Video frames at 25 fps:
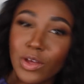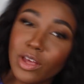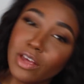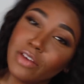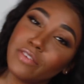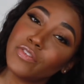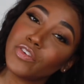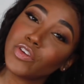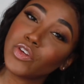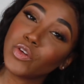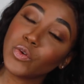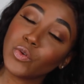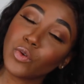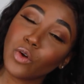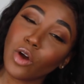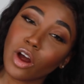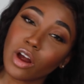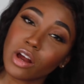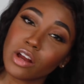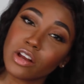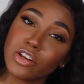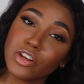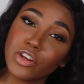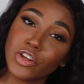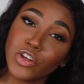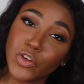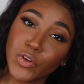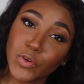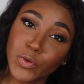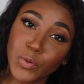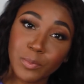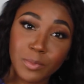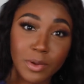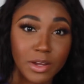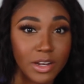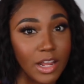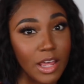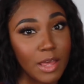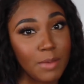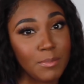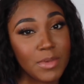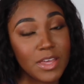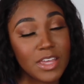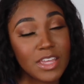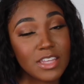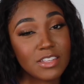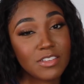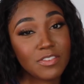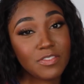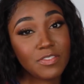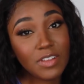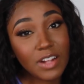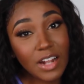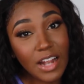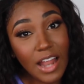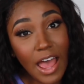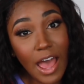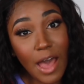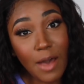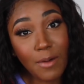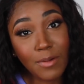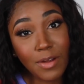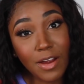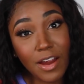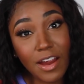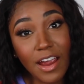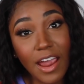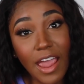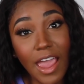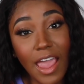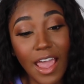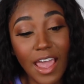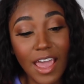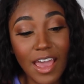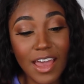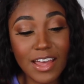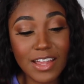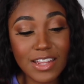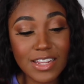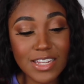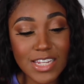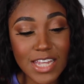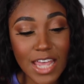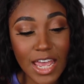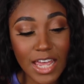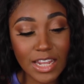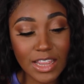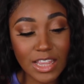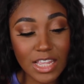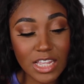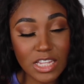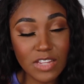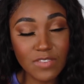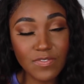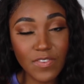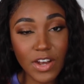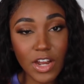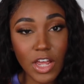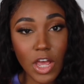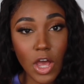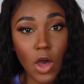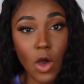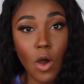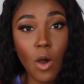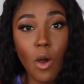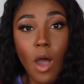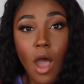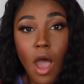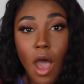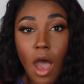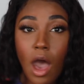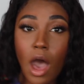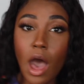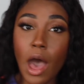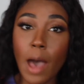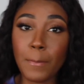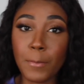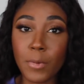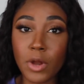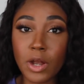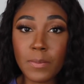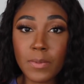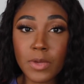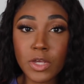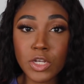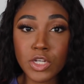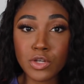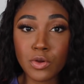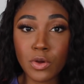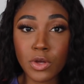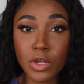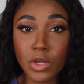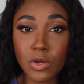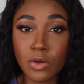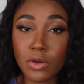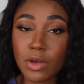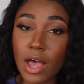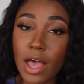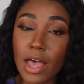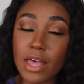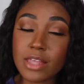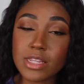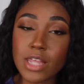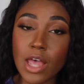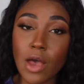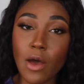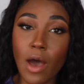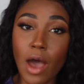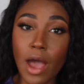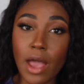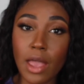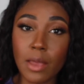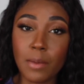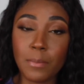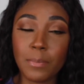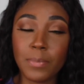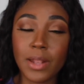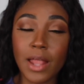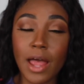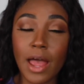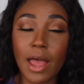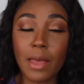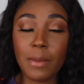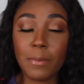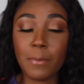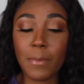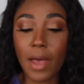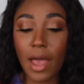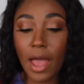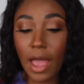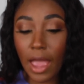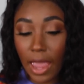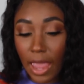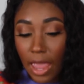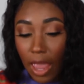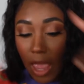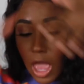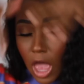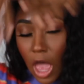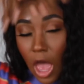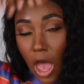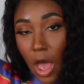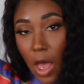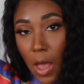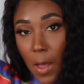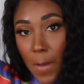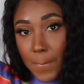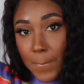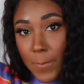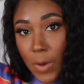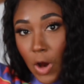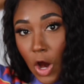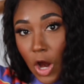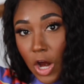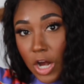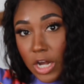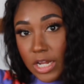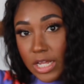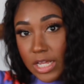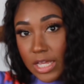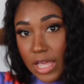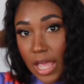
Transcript: If you are new, my name is Flower, and in this video I'm going to be showing you guys how I apply my party